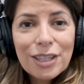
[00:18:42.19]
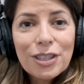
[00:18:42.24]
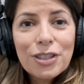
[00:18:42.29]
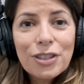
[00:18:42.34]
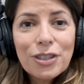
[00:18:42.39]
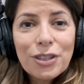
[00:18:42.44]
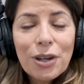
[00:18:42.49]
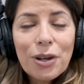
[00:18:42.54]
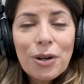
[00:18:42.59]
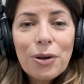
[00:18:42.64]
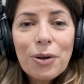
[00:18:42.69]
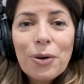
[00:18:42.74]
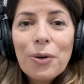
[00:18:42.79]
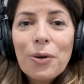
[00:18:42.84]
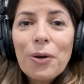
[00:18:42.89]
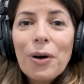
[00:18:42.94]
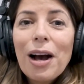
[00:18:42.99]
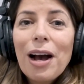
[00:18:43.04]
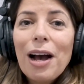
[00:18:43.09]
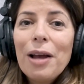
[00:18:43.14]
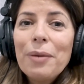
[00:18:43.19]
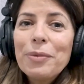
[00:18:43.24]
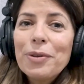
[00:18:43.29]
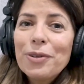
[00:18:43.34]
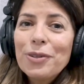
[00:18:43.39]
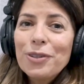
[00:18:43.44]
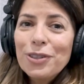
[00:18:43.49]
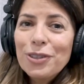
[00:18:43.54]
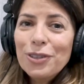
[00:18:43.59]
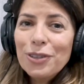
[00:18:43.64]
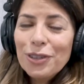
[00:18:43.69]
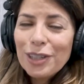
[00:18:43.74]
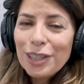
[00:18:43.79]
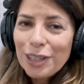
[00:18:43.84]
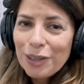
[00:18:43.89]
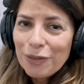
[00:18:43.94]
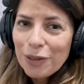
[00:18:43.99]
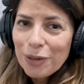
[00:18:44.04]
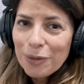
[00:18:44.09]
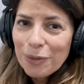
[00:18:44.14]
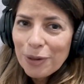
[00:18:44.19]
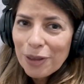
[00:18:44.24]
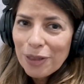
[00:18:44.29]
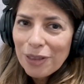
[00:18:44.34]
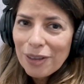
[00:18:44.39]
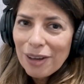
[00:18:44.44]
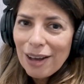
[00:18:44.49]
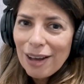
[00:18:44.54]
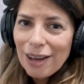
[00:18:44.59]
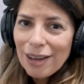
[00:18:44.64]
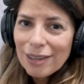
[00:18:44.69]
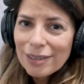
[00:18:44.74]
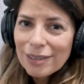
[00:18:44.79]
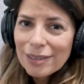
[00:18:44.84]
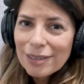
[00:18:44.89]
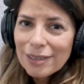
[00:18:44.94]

So I'm going to leave you with that.